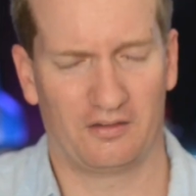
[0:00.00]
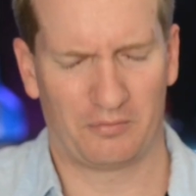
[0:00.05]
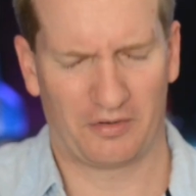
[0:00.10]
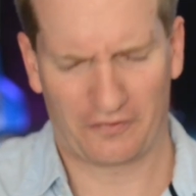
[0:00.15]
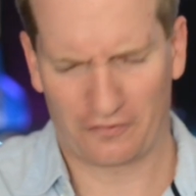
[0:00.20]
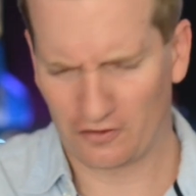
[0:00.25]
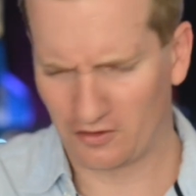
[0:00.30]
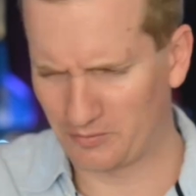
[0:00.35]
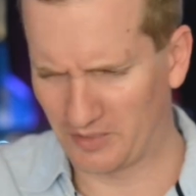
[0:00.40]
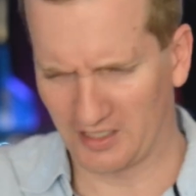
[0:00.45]

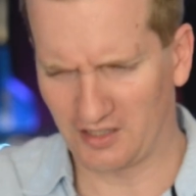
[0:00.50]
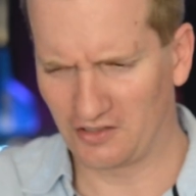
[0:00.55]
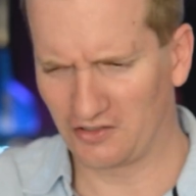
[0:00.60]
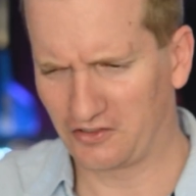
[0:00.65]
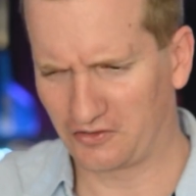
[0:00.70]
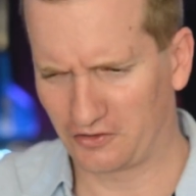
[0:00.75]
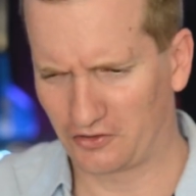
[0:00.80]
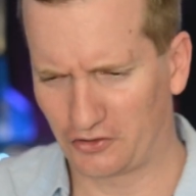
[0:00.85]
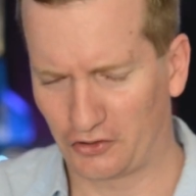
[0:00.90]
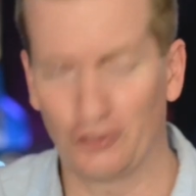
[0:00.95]
before I make
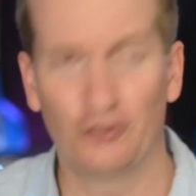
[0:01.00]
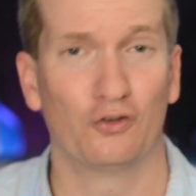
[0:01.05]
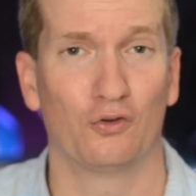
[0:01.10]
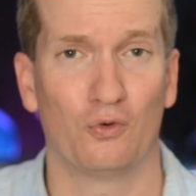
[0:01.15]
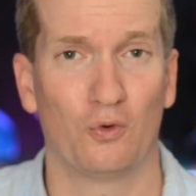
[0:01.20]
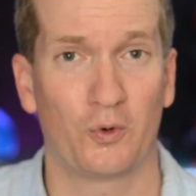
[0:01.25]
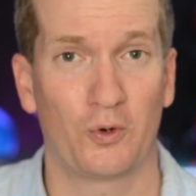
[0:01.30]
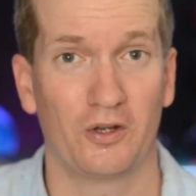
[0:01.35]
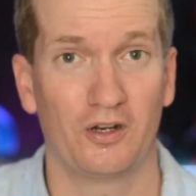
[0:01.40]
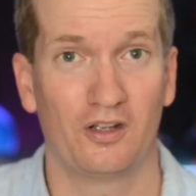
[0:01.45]
this too
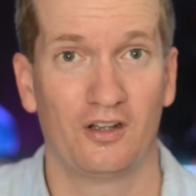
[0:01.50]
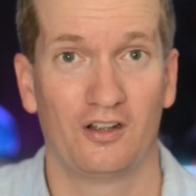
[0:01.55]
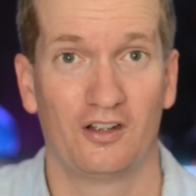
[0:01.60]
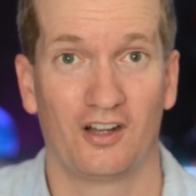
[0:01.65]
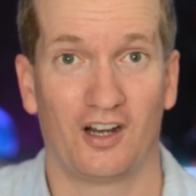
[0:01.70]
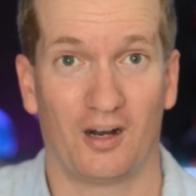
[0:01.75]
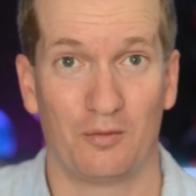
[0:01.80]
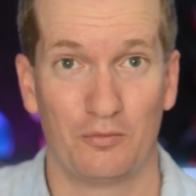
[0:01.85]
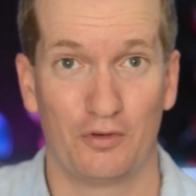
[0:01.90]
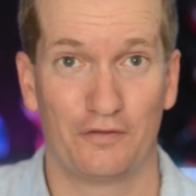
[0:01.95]
awkward,
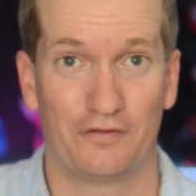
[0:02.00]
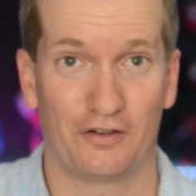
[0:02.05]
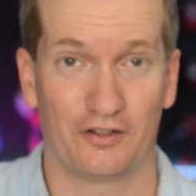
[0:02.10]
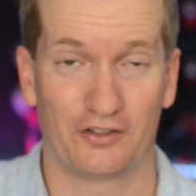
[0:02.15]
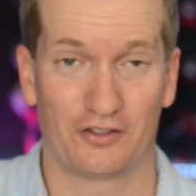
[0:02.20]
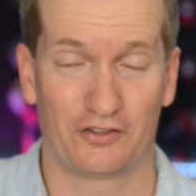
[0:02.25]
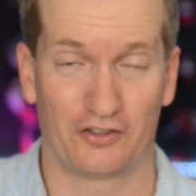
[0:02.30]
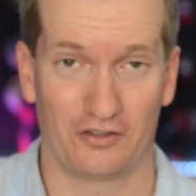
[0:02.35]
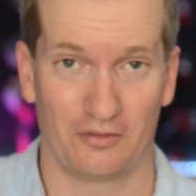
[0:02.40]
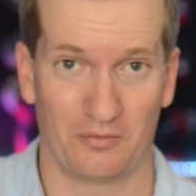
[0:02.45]
I'll move on
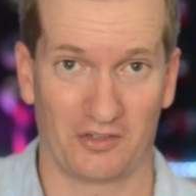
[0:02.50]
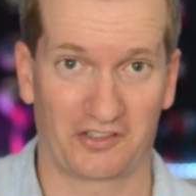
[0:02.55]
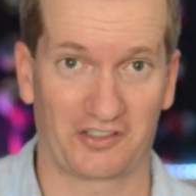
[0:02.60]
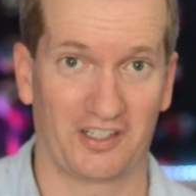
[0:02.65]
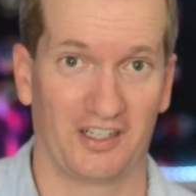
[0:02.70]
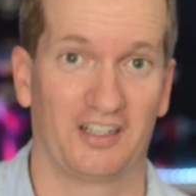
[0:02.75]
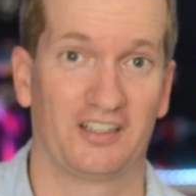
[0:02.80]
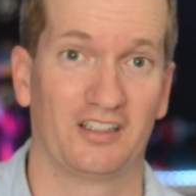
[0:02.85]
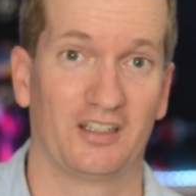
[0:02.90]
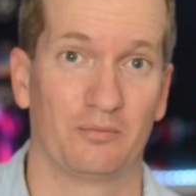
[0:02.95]
to
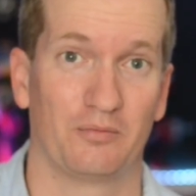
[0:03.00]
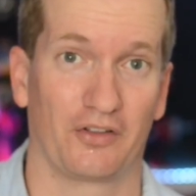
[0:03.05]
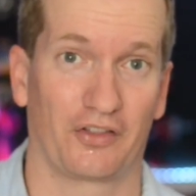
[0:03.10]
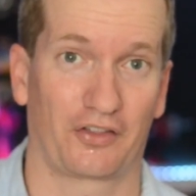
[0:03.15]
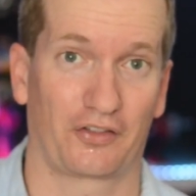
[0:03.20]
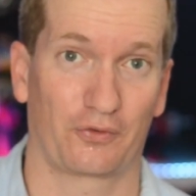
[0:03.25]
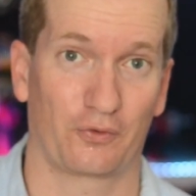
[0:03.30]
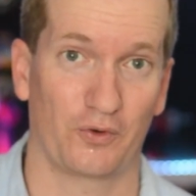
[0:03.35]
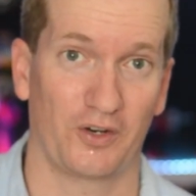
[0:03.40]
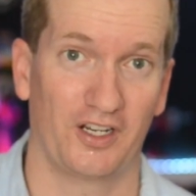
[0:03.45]
mistake number
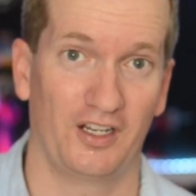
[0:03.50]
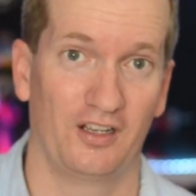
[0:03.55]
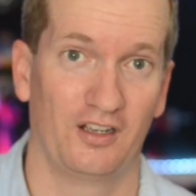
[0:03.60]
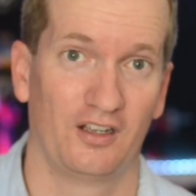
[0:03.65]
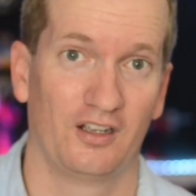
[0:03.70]
3,